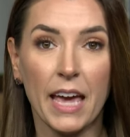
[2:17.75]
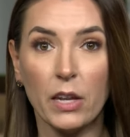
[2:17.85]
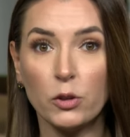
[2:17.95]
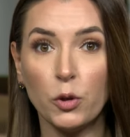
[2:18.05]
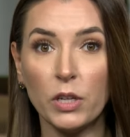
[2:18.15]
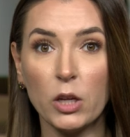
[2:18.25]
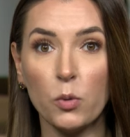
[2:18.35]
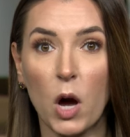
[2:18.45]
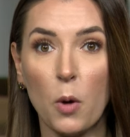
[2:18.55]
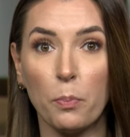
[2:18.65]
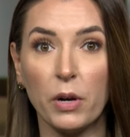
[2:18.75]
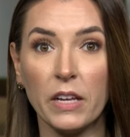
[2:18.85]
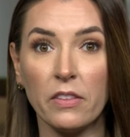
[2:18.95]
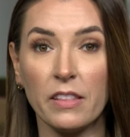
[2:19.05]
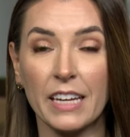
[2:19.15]
An attorney who helped
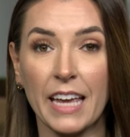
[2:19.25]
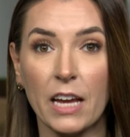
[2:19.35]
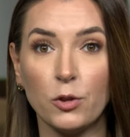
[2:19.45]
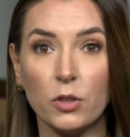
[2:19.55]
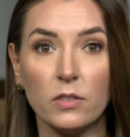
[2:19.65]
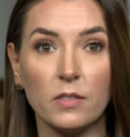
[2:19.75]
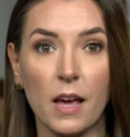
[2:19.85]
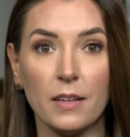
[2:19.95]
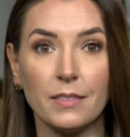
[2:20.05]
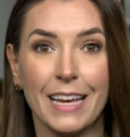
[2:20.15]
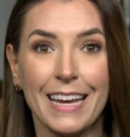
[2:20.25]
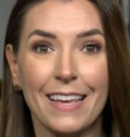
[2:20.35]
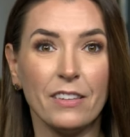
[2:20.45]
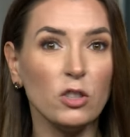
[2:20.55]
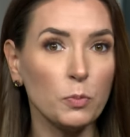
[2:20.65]
bring the litigation says
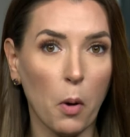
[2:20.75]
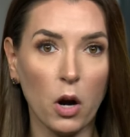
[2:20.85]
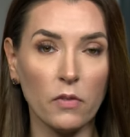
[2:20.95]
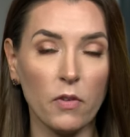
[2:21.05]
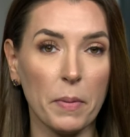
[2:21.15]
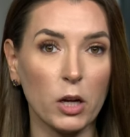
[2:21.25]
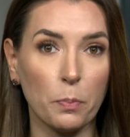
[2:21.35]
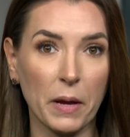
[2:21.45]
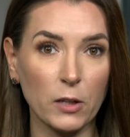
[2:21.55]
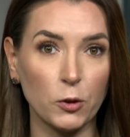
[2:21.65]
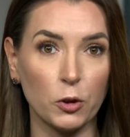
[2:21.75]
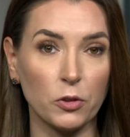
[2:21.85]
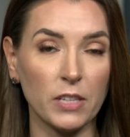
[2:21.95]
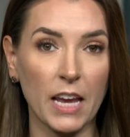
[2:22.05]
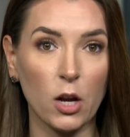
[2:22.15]
this is part of a bigger picture,
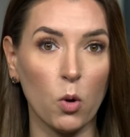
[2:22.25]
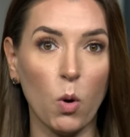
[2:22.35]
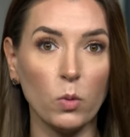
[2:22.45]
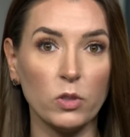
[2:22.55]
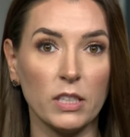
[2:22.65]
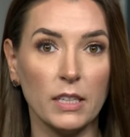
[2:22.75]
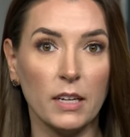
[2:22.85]
saying, quote,